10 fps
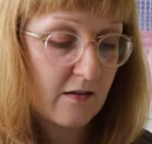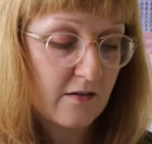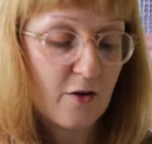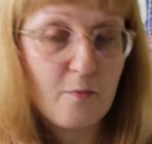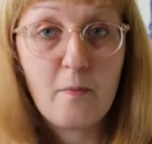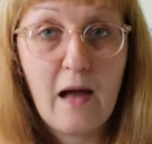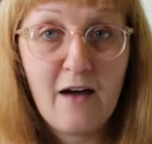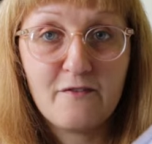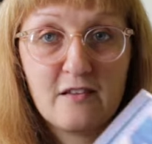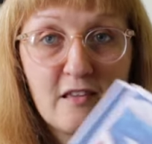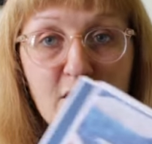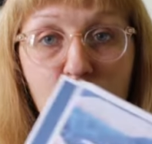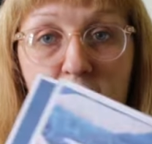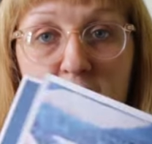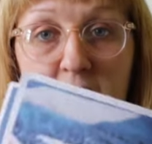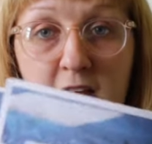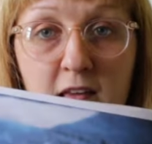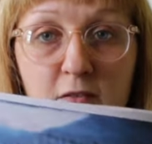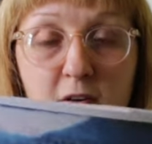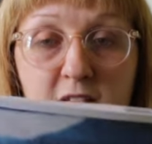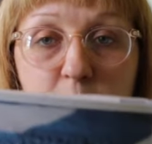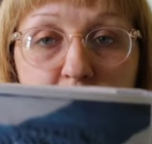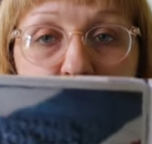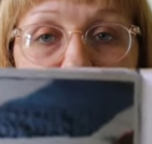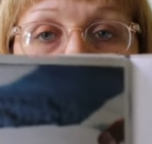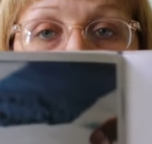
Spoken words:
so after the dyeing recipes,